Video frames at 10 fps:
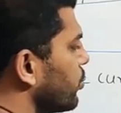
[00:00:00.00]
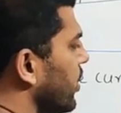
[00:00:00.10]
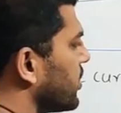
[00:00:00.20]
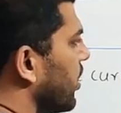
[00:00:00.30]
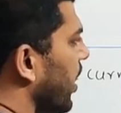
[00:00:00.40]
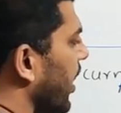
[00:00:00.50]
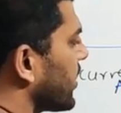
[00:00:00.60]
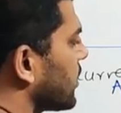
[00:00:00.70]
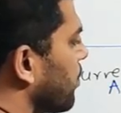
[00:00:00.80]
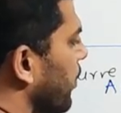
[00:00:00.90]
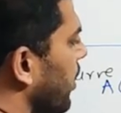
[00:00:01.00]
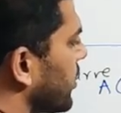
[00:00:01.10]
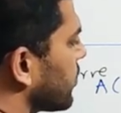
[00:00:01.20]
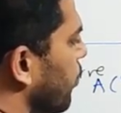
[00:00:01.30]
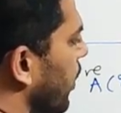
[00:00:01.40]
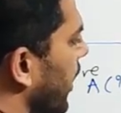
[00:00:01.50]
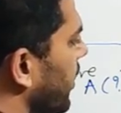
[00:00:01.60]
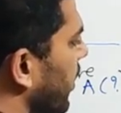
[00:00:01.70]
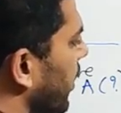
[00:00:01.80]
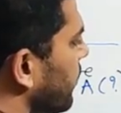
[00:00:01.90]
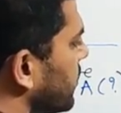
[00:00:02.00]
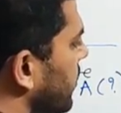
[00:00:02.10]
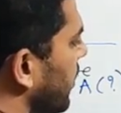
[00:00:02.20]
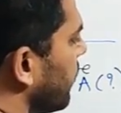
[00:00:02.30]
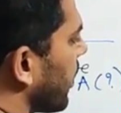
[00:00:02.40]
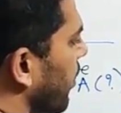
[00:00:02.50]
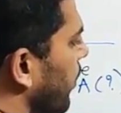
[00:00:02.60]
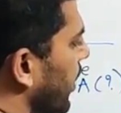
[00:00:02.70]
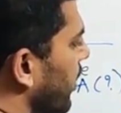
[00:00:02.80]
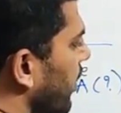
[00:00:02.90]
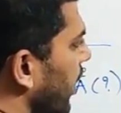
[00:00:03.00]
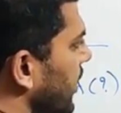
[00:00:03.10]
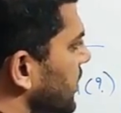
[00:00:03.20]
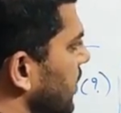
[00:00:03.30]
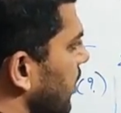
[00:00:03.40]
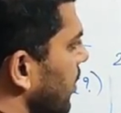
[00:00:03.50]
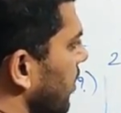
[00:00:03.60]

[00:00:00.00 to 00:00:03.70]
so it's a x plus y times dy by dx